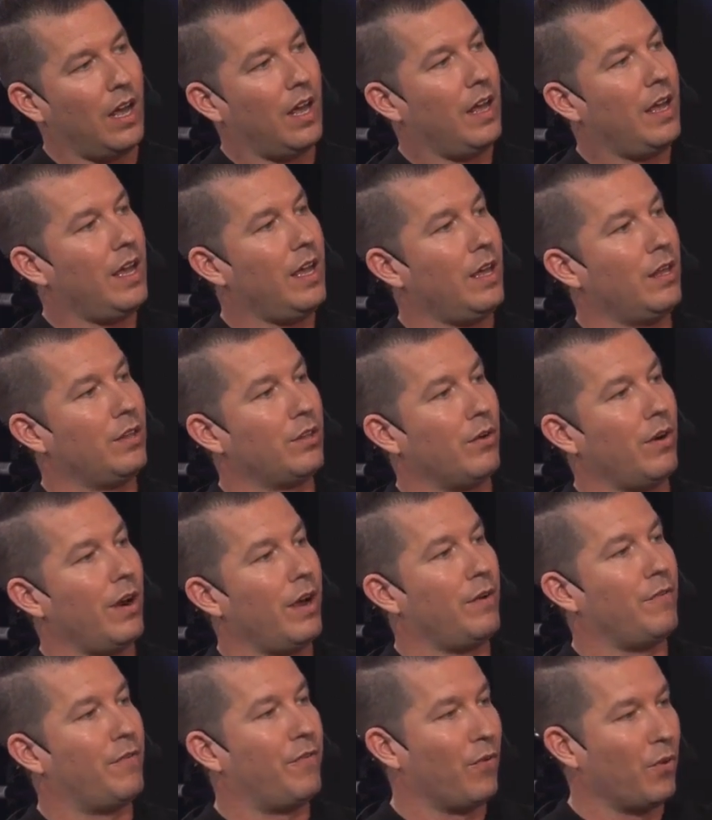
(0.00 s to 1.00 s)
either
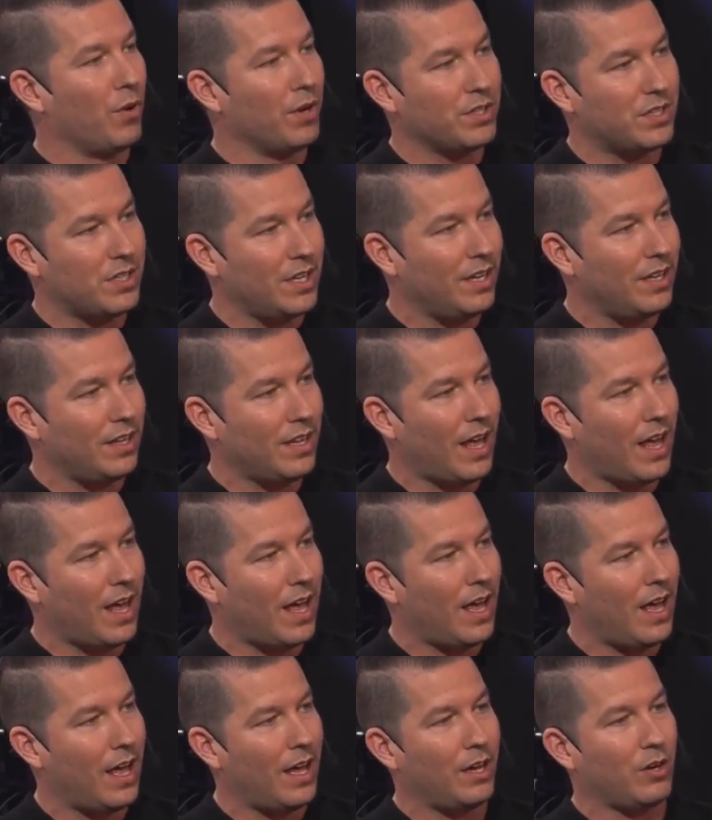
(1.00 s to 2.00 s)
enforcing
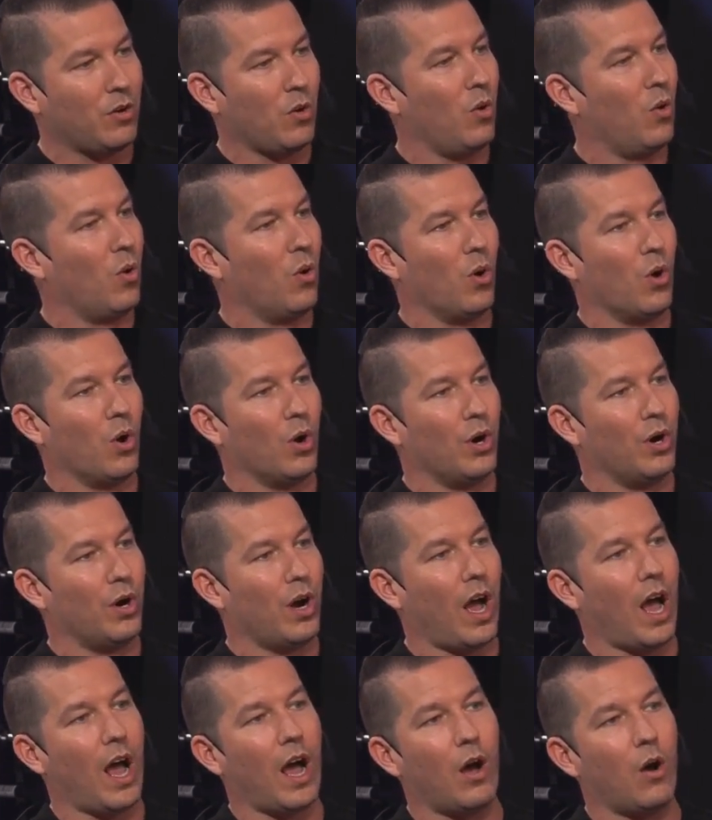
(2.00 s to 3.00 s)
that or
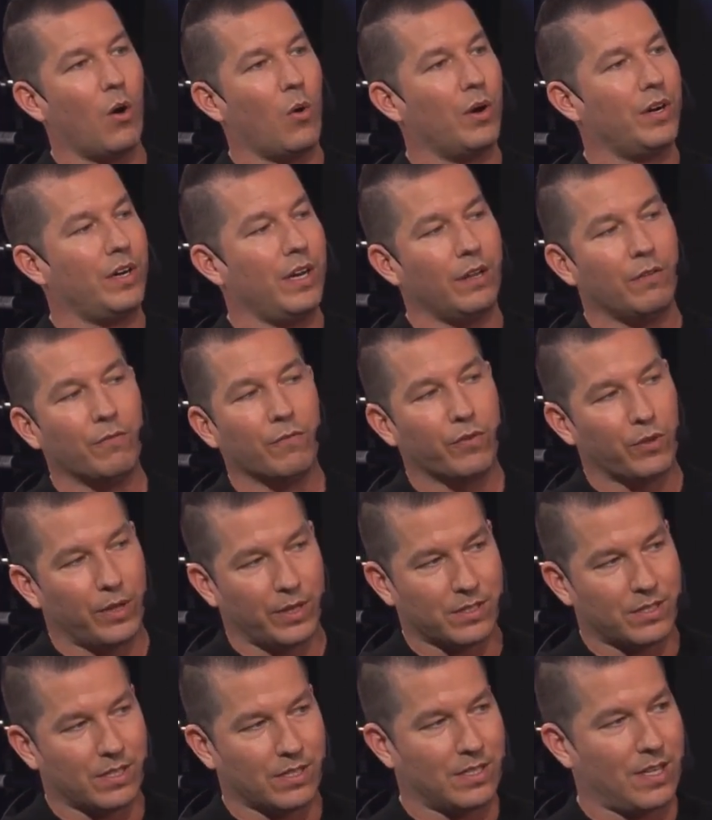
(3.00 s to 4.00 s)
how it
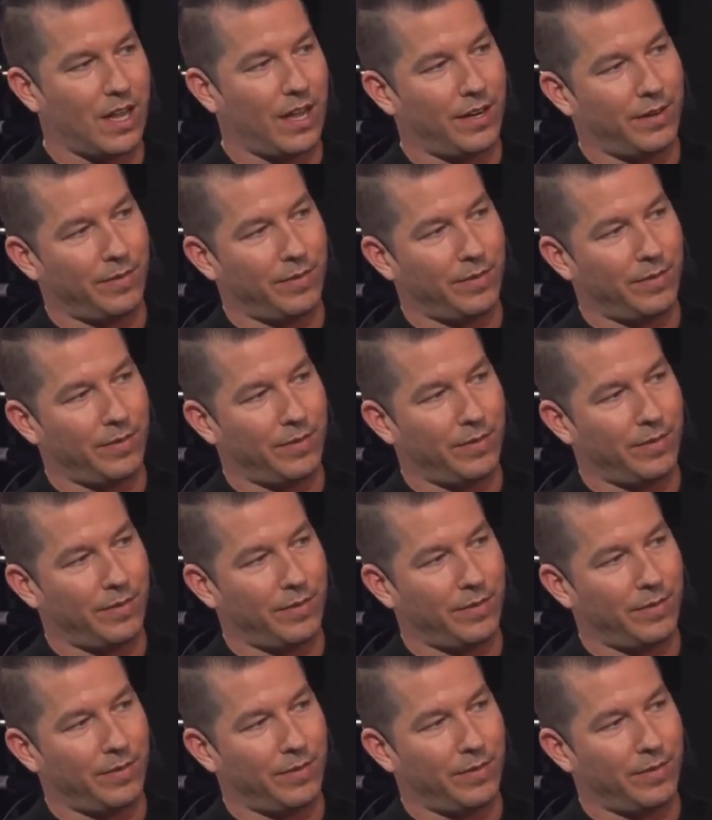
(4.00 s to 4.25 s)
influences that?